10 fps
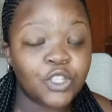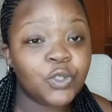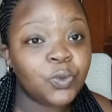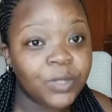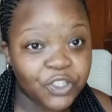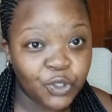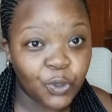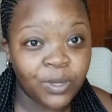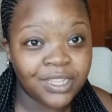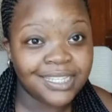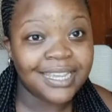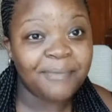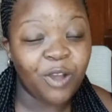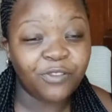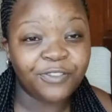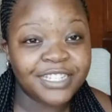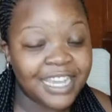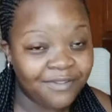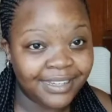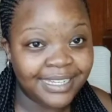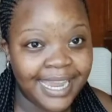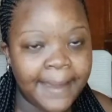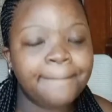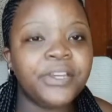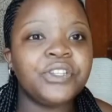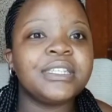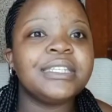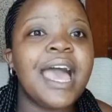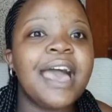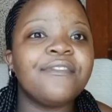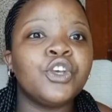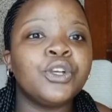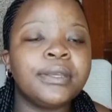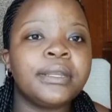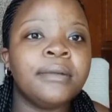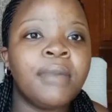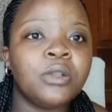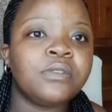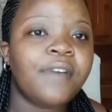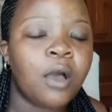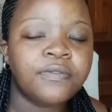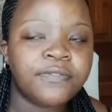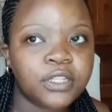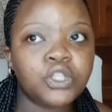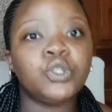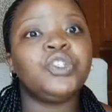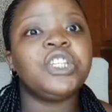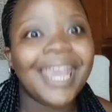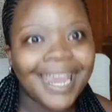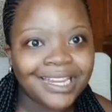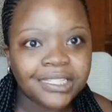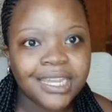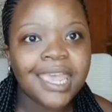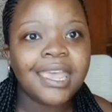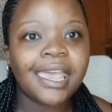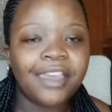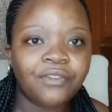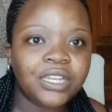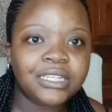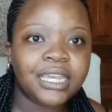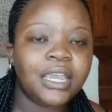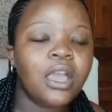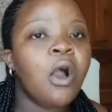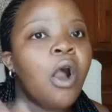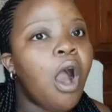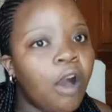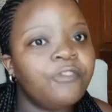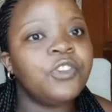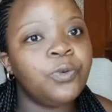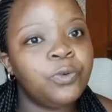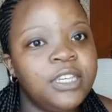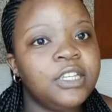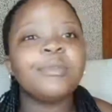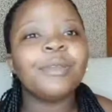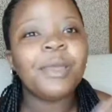Switch. Don't wear the same outfit every day, but just have a good amount of outfits to change every day of the week.